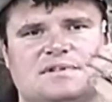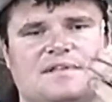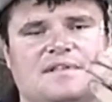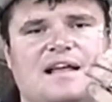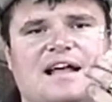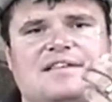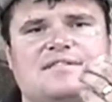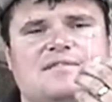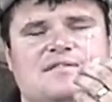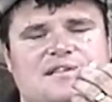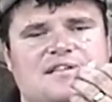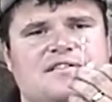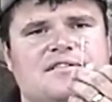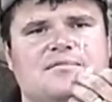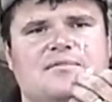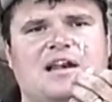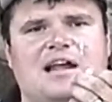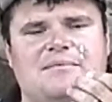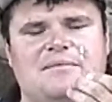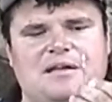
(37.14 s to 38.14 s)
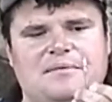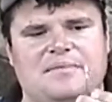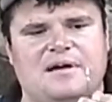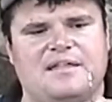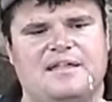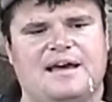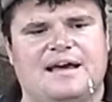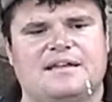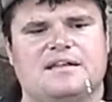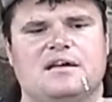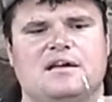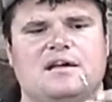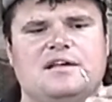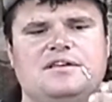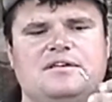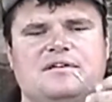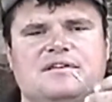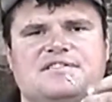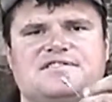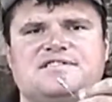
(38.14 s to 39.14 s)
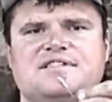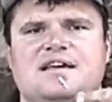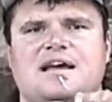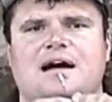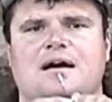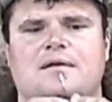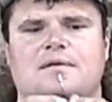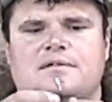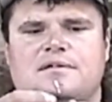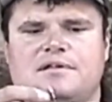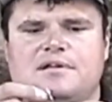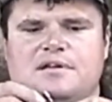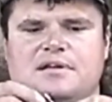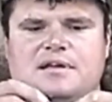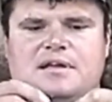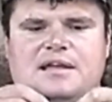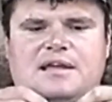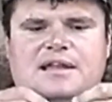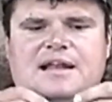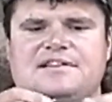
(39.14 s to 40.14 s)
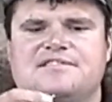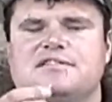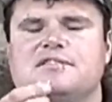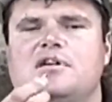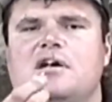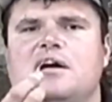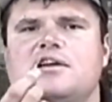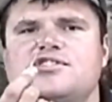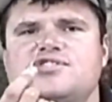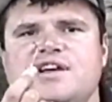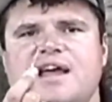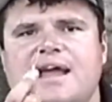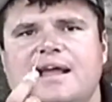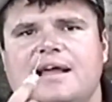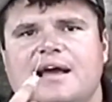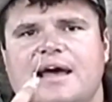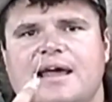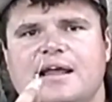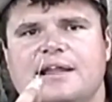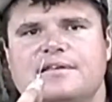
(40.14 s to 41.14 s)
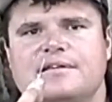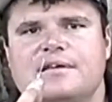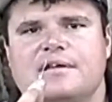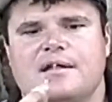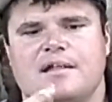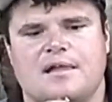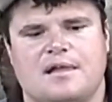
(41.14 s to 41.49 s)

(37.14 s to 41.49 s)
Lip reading: This is what I mean by that. You can see how it has a long shank on it,